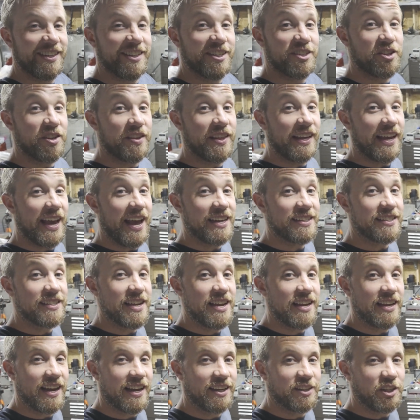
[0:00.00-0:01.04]
So the gas
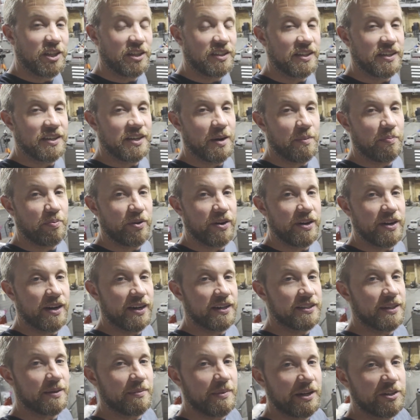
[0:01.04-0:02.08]
tank actually cleaned up pretty
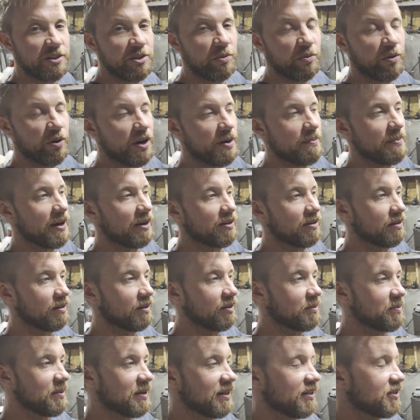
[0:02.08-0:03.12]
nice. I'm not too worried about a
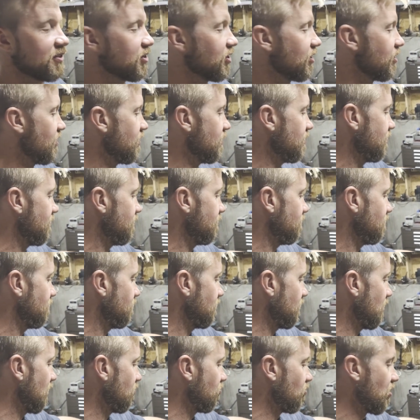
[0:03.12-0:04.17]
little bit of dirt
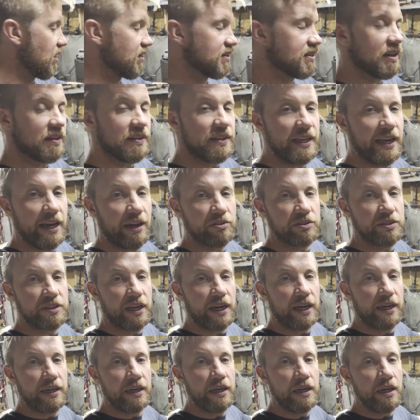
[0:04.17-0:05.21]
and rust on the
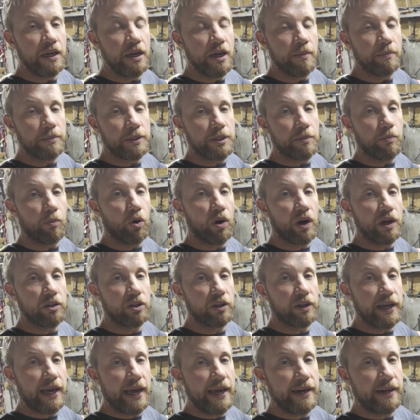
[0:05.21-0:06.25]
outside. But the more I
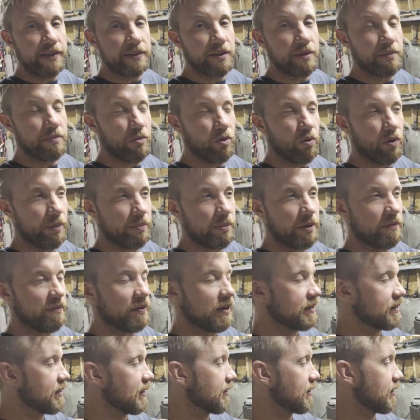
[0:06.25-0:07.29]
look at it, the more I'm
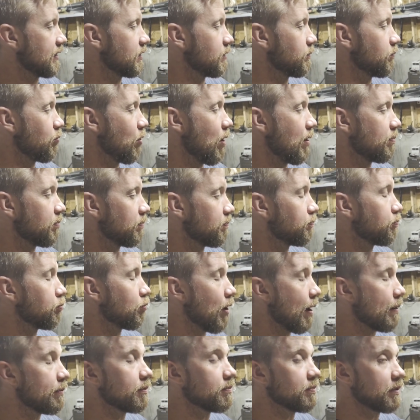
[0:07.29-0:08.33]
convinced that this is
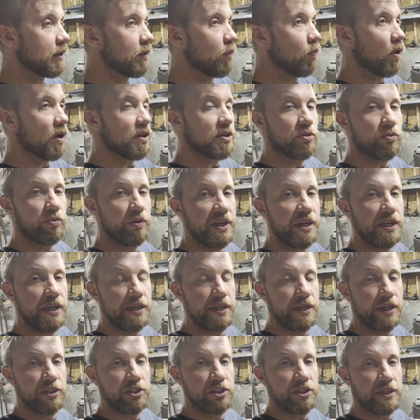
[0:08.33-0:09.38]
probably was
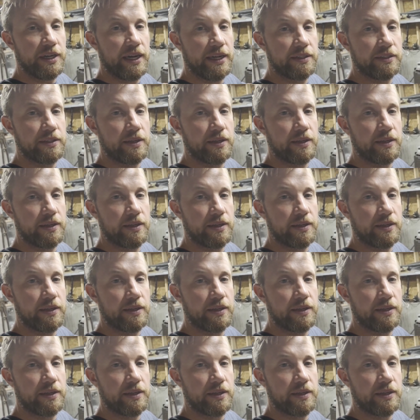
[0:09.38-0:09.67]
reconditioned at